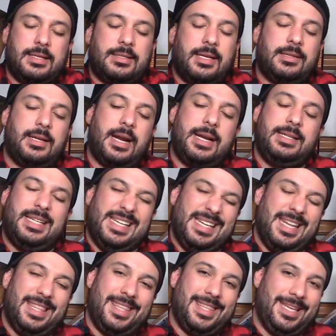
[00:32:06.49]
not that I
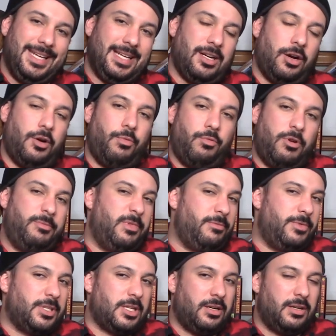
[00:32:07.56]
didn't think a woman
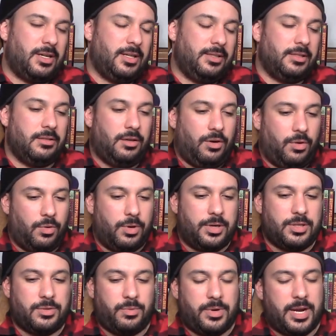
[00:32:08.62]
was going to clear the
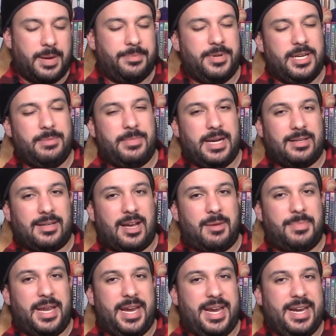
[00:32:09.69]
course when I did my
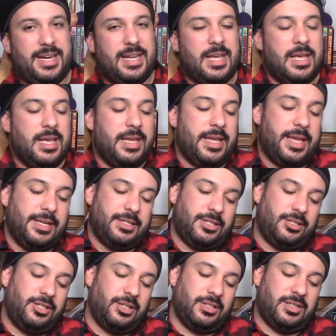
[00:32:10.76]
top 8. It's
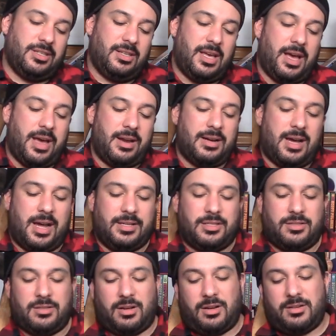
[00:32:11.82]
just that I
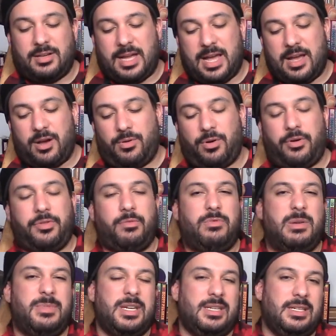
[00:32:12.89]
saw how all the
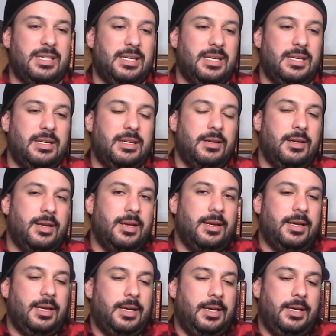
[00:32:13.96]
women did
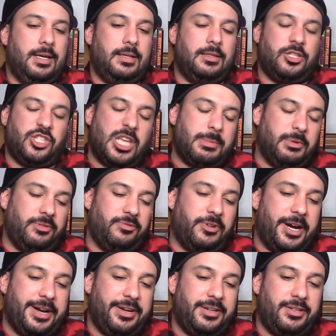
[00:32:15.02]
in the
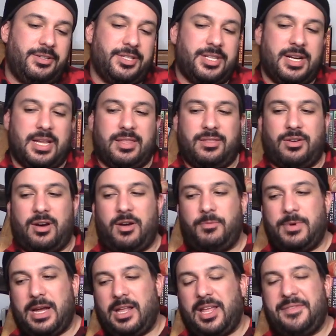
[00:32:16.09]
semifinals, and I thought,
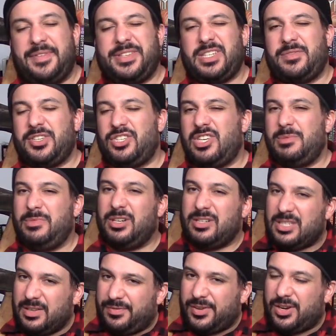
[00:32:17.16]
well, if it's of a similar
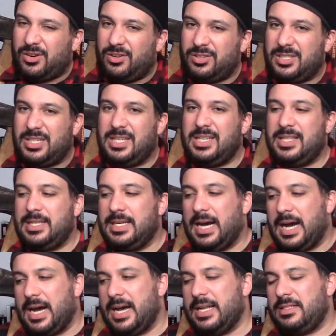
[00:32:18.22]
difficulty, the
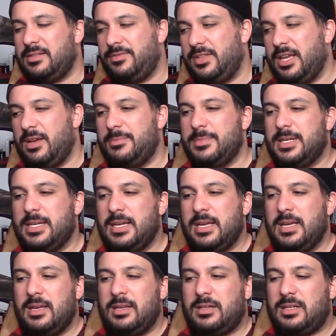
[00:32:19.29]
odds of them
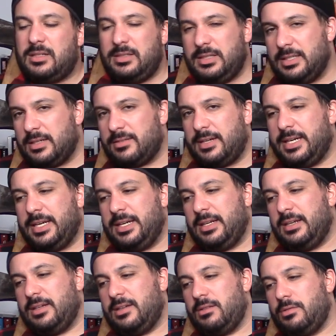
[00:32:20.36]

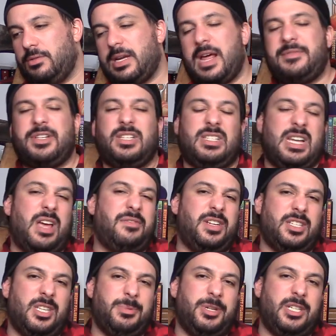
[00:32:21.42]
clearing, not even
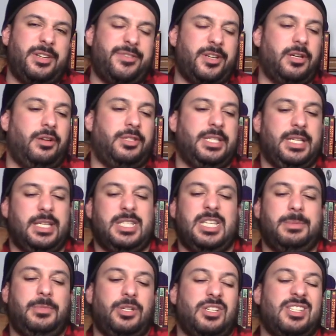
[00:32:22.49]
similar difficulty,
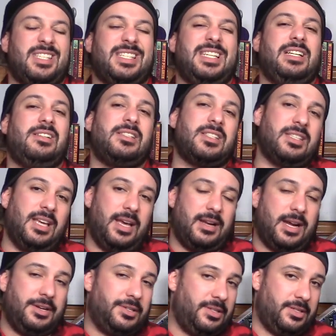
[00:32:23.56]
similar skill set,
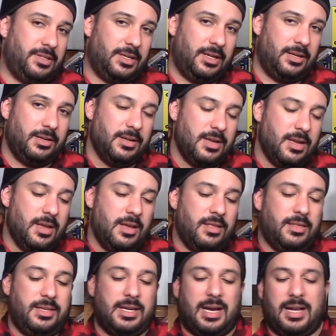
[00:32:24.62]
I should say,
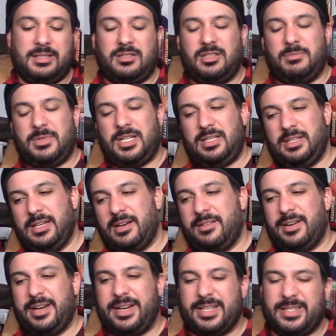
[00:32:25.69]
the odds of them
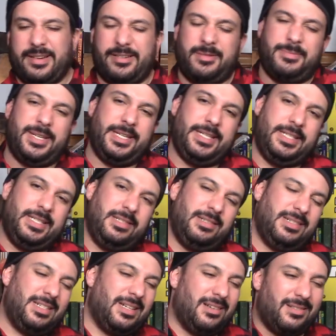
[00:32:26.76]
clearing is going to be,
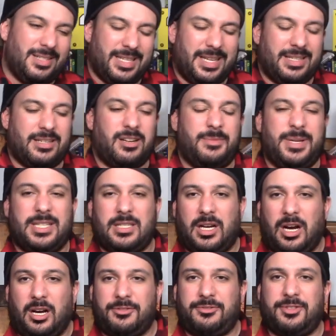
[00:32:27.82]
you know, it's going to be
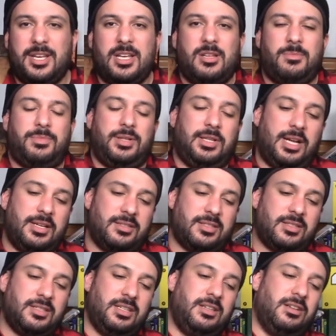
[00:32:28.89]
tough. Plus,
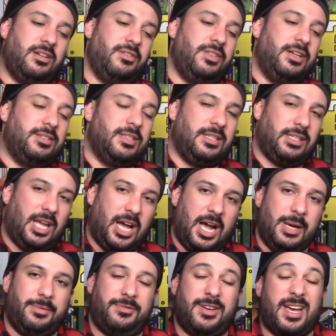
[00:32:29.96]
you know, there's the
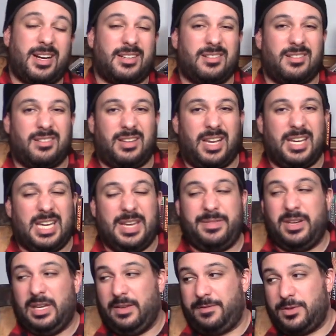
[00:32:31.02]
time factor. Like,
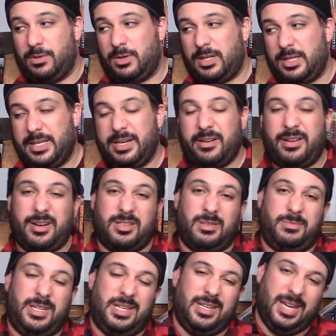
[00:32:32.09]
even if you clear,
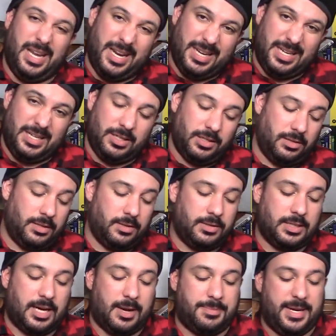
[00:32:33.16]
doesn't mean you get into the
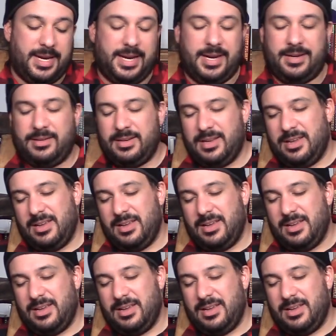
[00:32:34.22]
top 8.